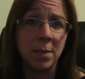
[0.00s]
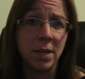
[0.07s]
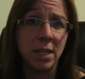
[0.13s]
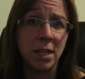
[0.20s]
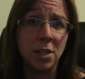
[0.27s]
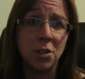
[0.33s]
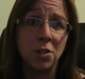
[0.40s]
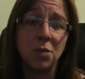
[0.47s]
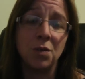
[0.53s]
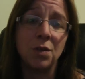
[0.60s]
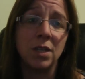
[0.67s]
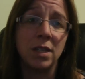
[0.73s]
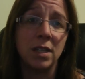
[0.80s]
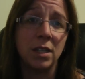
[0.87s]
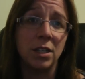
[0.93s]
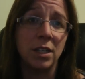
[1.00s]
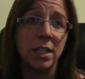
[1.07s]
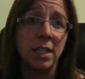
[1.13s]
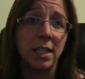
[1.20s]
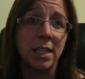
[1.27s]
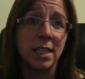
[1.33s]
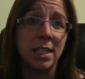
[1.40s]
making sure that the
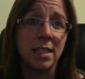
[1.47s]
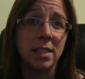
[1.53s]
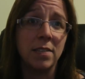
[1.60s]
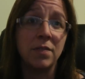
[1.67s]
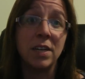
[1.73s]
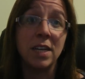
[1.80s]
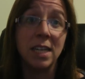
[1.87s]
learning needs for